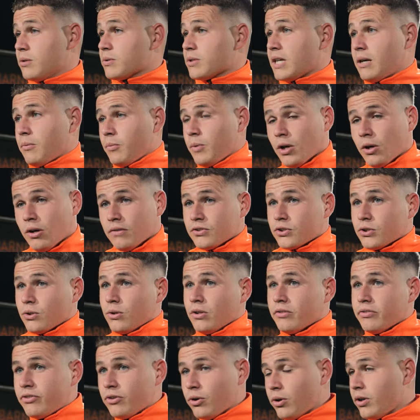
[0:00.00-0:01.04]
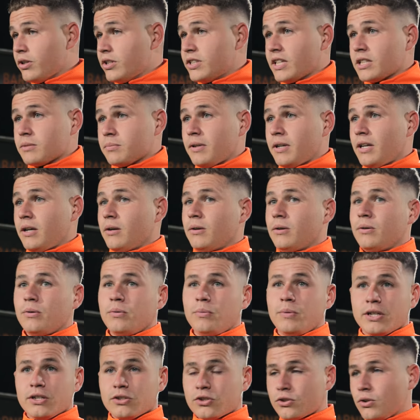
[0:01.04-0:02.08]
He was like, we don't have to score in the 46th minute,
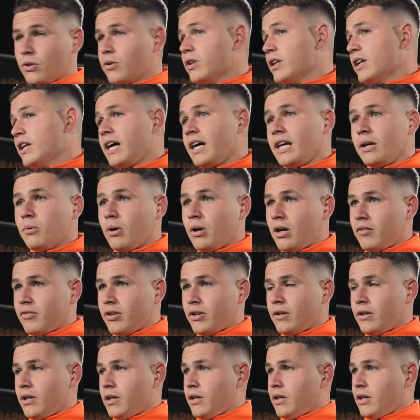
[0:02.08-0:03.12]
we can score in the 90, whatever.